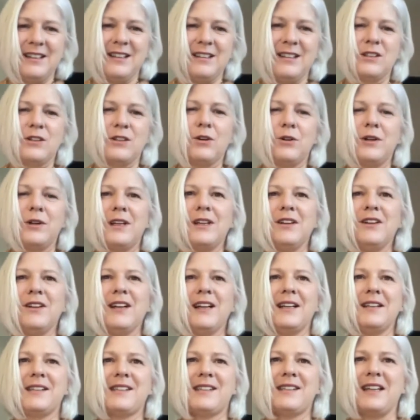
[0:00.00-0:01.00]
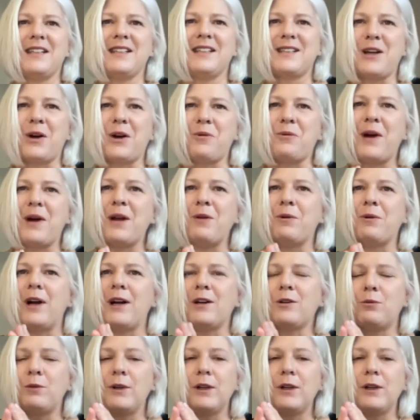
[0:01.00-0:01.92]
So here at CSL White Rock,